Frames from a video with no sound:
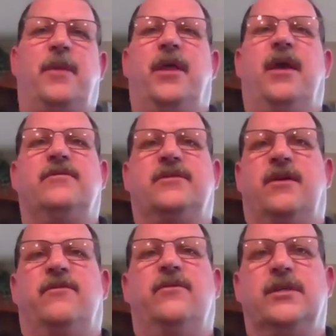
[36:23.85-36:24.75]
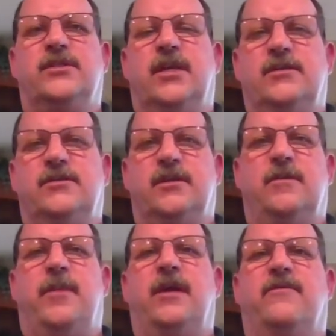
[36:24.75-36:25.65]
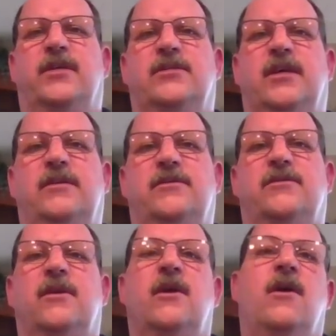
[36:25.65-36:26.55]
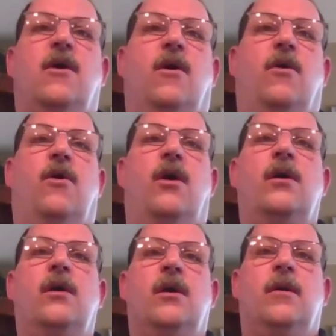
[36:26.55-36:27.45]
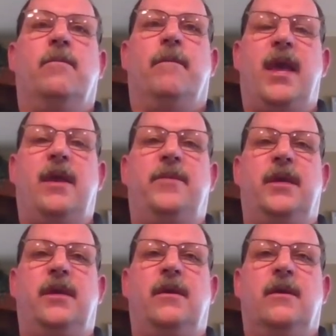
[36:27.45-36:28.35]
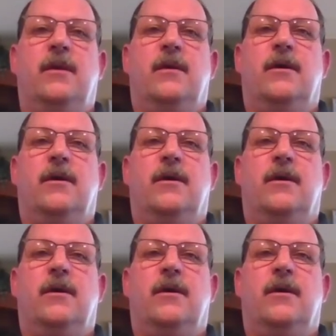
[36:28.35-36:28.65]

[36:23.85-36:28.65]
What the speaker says: Maybe they have several exchangers in a bank of exchangers, or maybe